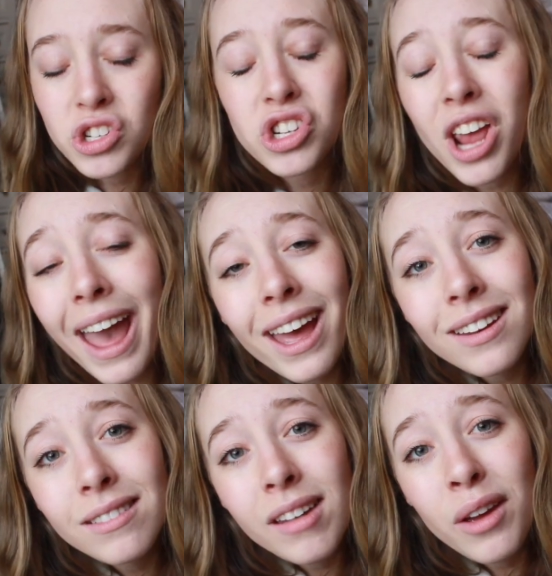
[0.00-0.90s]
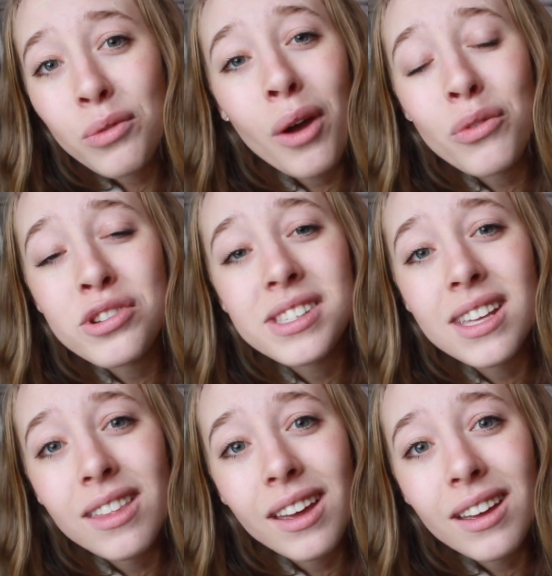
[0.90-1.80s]
Shane, if you ever
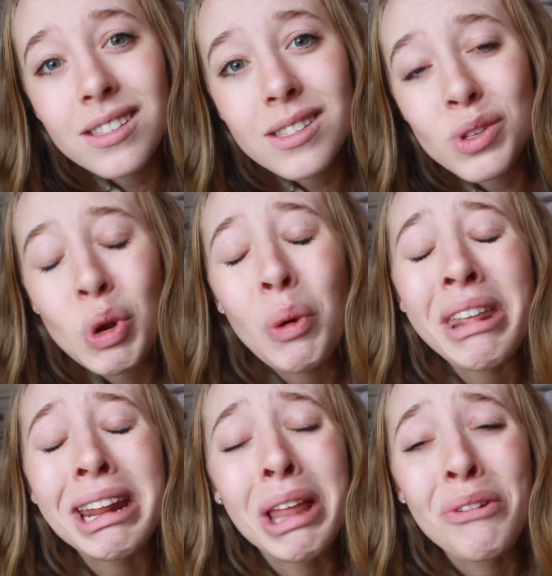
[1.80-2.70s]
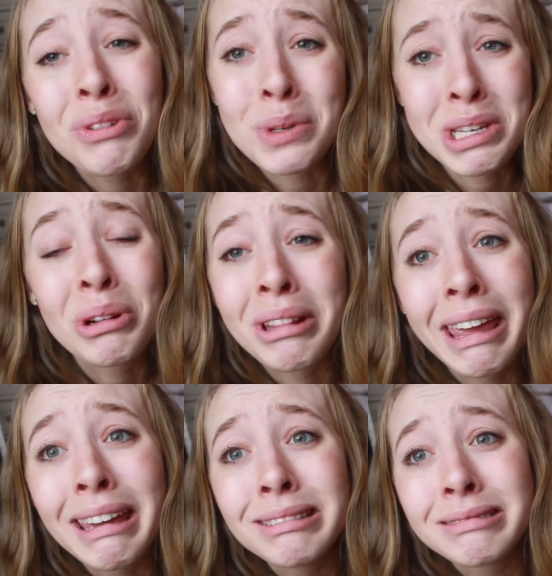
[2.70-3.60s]
see this, know that I love you
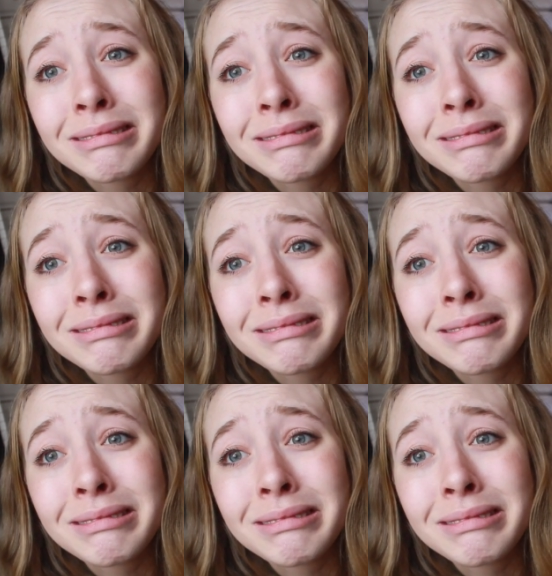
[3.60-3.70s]
dearly.